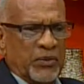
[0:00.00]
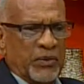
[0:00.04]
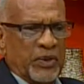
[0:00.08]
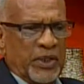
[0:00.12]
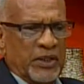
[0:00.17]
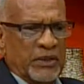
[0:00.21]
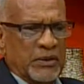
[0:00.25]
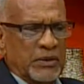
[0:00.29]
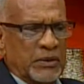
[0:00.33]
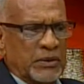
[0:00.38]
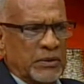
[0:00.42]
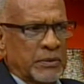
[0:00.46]
What do
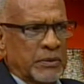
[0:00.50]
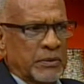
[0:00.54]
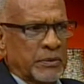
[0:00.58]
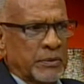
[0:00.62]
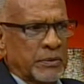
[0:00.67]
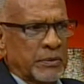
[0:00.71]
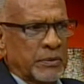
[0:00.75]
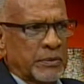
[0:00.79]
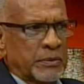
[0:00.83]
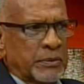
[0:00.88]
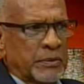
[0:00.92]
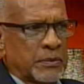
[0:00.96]
you think we should have
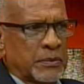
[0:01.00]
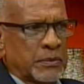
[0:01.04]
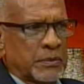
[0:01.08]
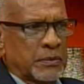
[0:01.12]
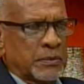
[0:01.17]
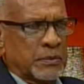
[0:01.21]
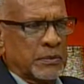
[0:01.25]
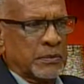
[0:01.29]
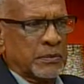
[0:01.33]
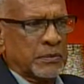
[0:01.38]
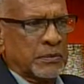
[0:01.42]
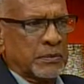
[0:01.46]

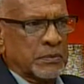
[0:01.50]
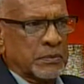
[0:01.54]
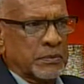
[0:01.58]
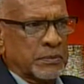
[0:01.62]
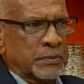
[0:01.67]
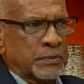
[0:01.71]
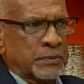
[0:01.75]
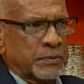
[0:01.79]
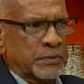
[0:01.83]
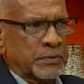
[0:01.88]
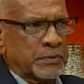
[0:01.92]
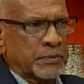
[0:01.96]
achieved
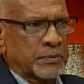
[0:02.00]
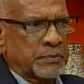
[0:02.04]
between